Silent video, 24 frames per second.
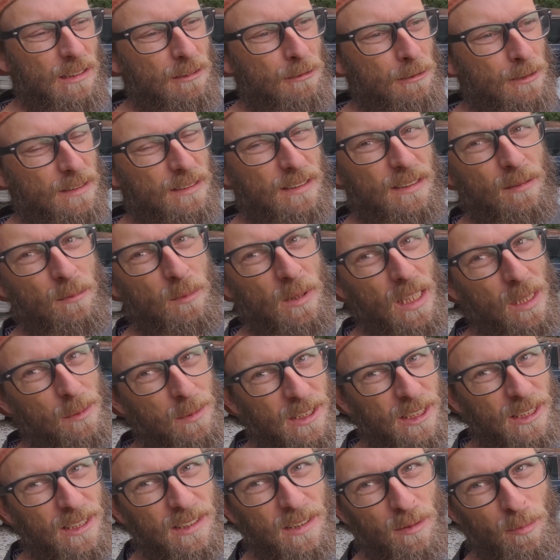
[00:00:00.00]
Well,
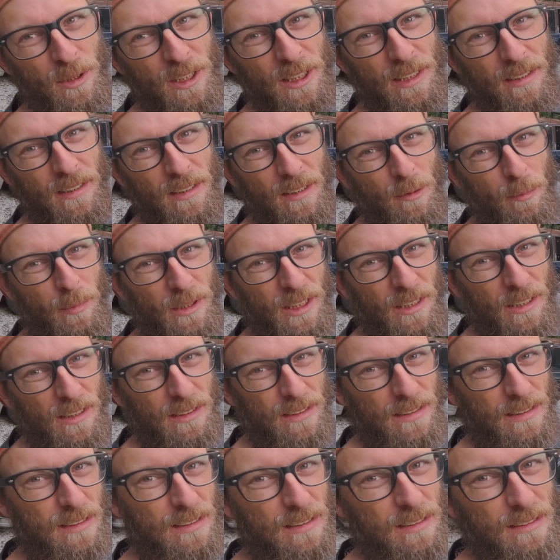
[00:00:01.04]
sometimes it is a big deal
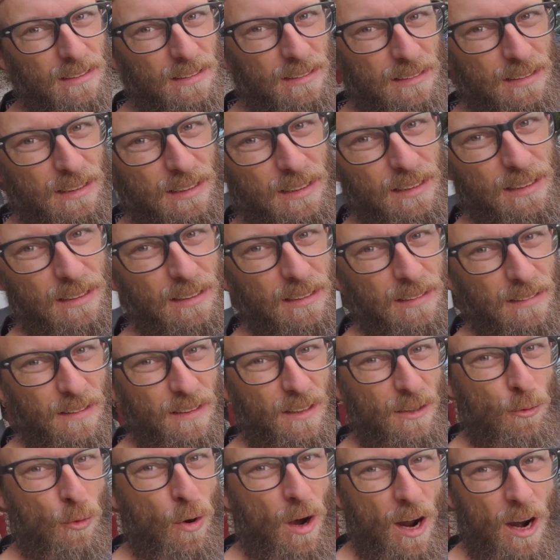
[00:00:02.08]
because
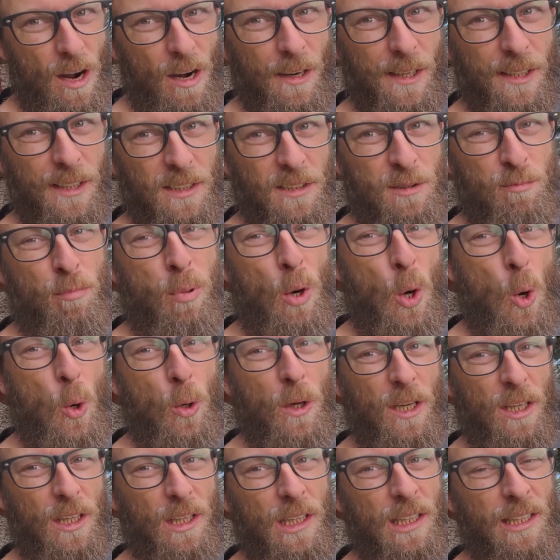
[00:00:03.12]
the wiring is
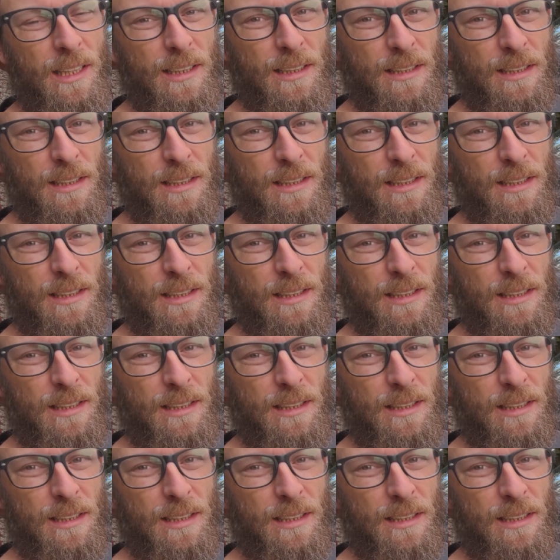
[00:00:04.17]
bulky